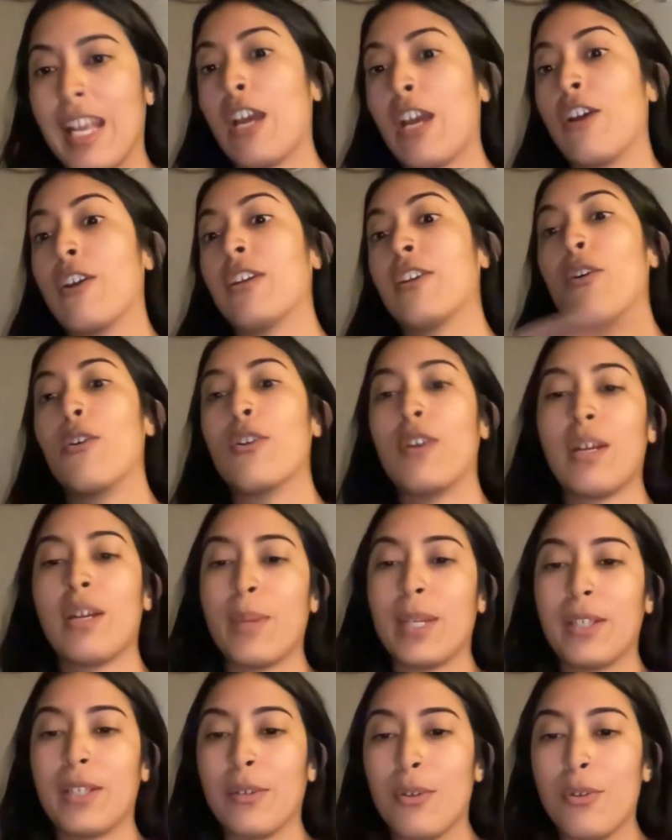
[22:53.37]
I had already
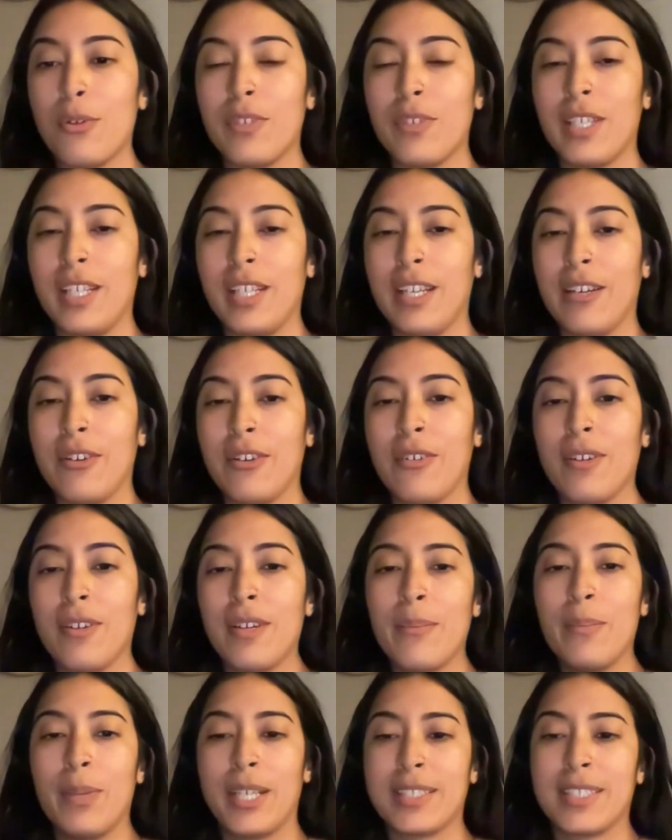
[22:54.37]
made the whole video
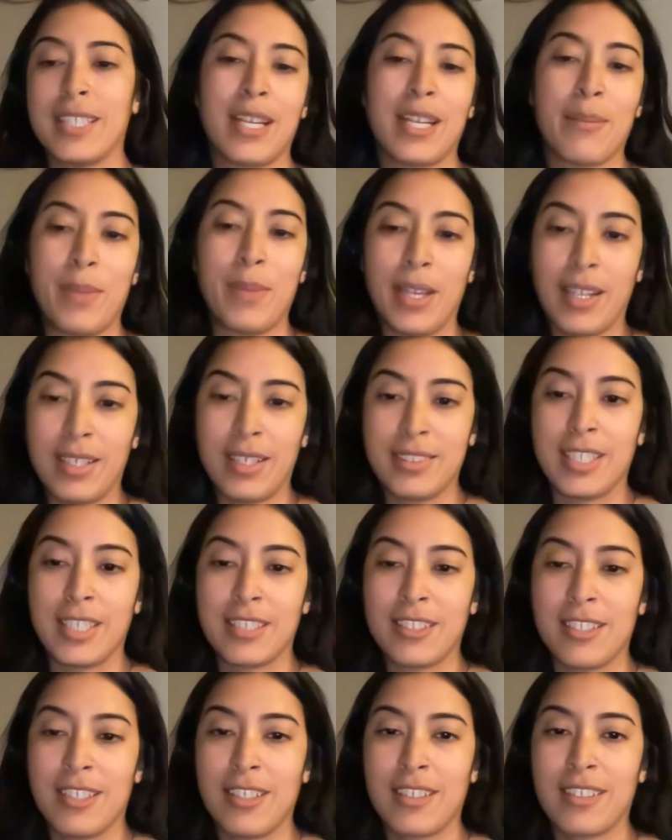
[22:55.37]
because I didn't make it in
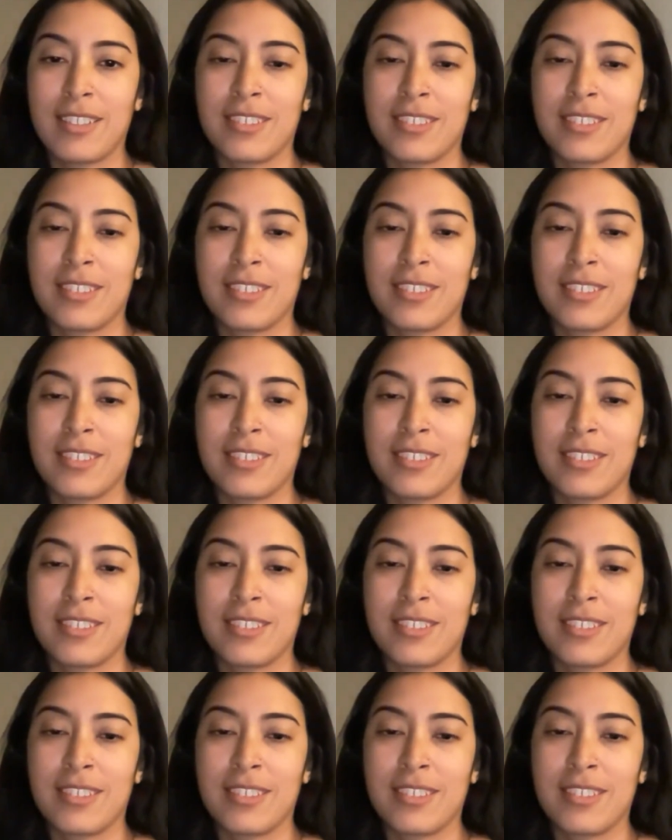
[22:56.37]
TikTok.